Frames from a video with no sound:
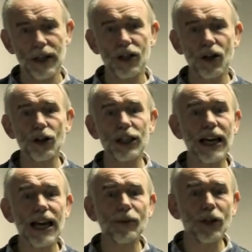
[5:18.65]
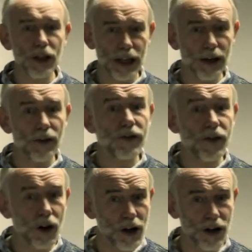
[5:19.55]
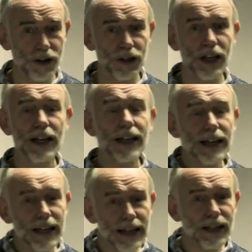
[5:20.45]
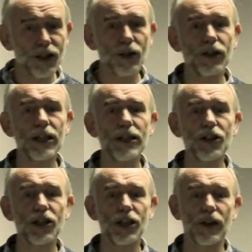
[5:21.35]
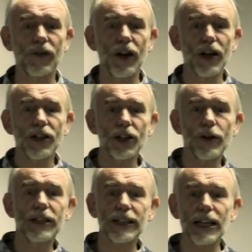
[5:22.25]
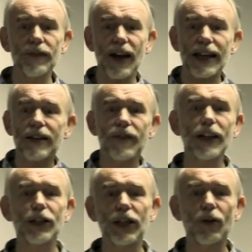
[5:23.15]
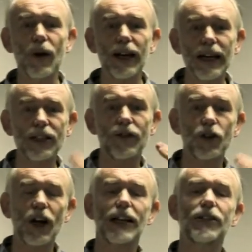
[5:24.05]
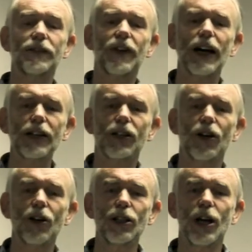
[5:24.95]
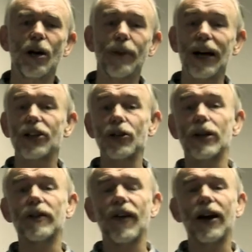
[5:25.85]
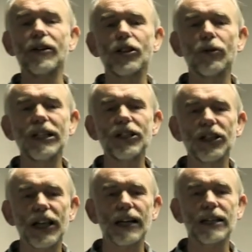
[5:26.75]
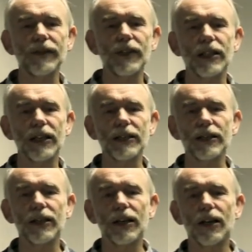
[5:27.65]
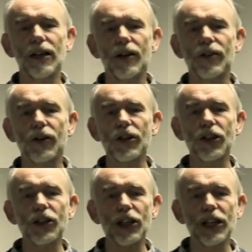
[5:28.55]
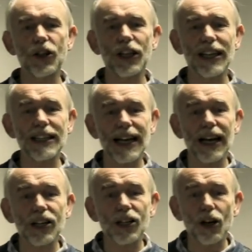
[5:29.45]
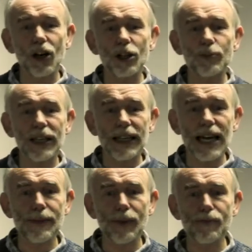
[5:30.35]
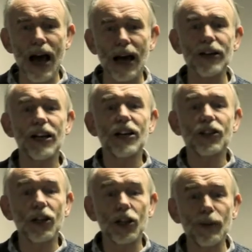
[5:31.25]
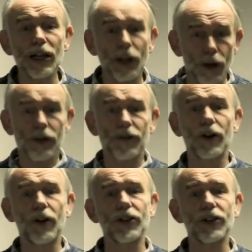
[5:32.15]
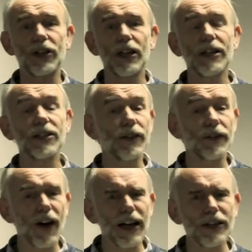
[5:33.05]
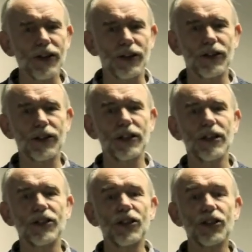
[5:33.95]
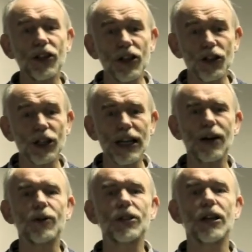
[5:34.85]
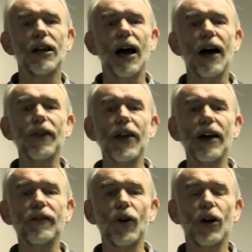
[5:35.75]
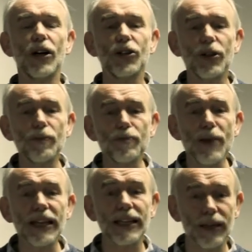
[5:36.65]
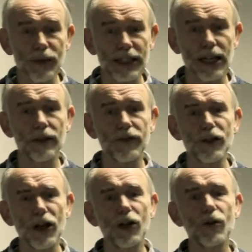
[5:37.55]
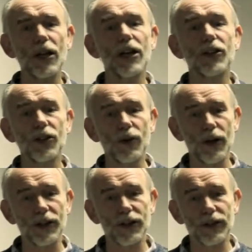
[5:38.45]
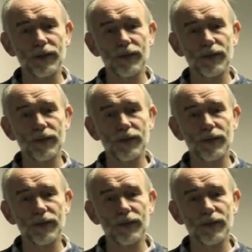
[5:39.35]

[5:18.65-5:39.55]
God came looking for us. He took the initiative. So instead of inventing ways of trying to find God by doing various religious activities, the Christian teaching is that God became a man to come and look for us, to find us, to search us out, and therefore to make himself known to us.